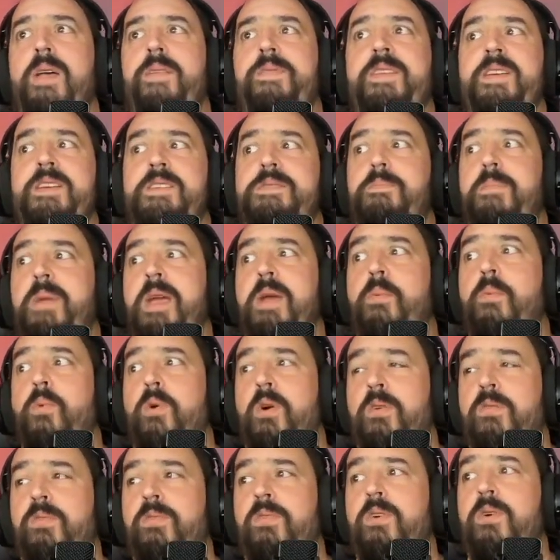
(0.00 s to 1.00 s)
This main
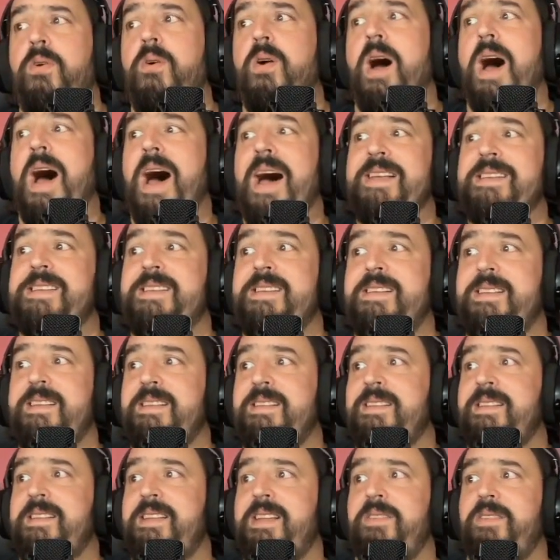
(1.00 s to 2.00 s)
workflow has
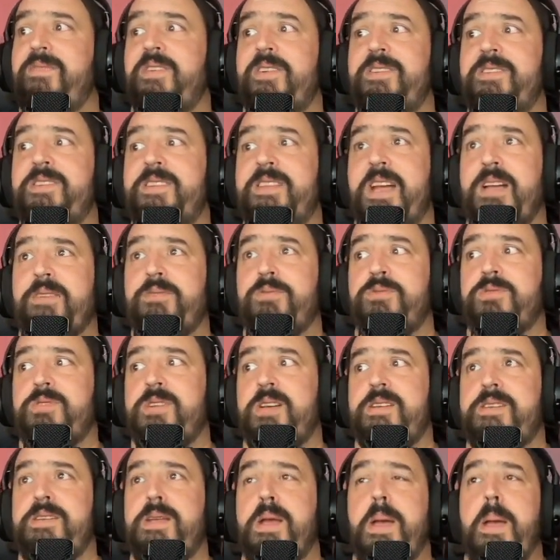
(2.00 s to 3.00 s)
different
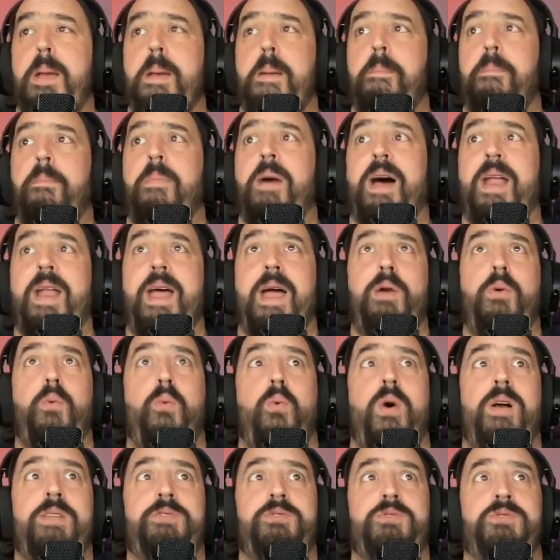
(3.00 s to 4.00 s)
statuses, but I
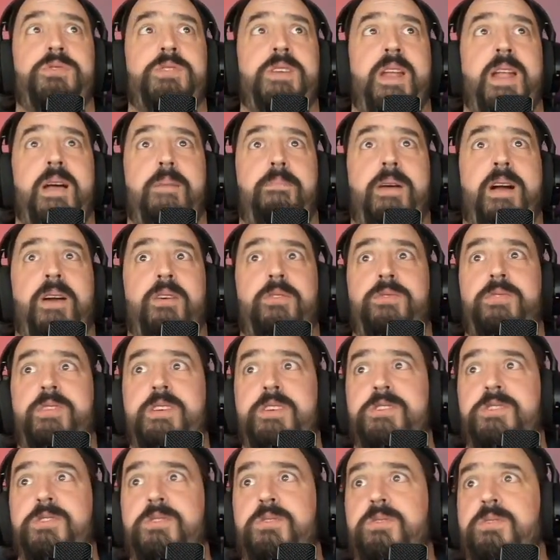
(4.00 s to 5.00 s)
want to set up a
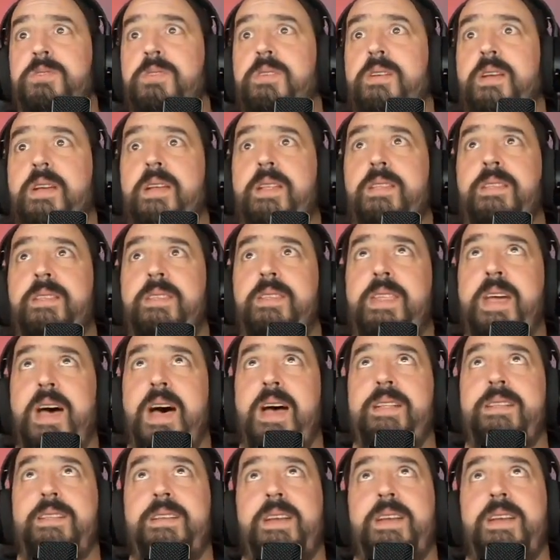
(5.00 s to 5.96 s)
condition that